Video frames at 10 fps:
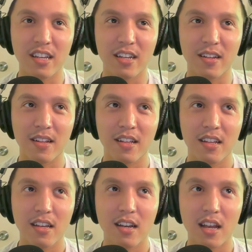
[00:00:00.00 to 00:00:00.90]
like
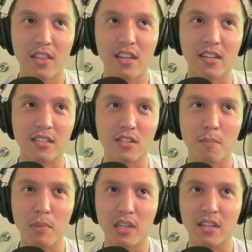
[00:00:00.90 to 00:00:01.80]
I think
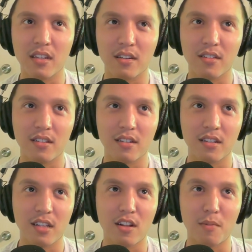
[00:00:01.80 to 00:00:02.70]
somebody,
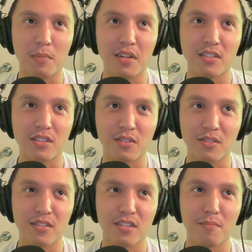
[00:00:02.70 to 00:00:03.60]
Elon Musk or
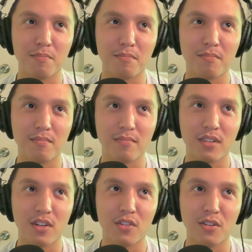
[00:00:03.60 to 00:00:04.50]
some
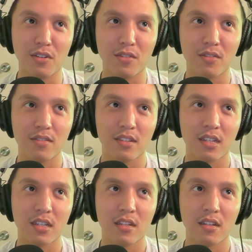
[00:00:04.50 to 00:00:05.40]
other
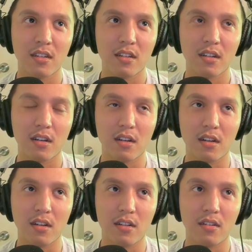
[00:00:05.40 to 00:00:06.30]

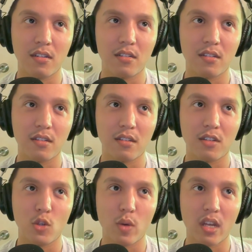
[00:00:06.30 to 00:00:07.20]
uh
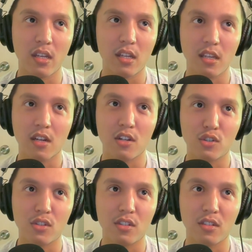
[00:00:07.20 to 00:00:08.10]
UAE
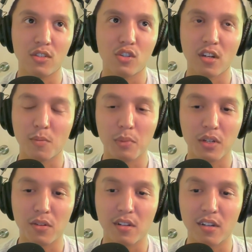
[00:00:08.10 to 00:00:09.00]
country is trying to
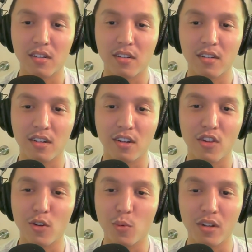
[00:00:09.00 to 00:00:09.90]
build like
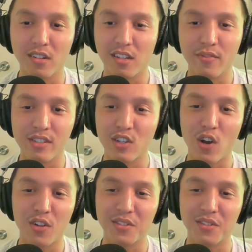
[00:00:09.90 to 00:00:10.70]
another one even taller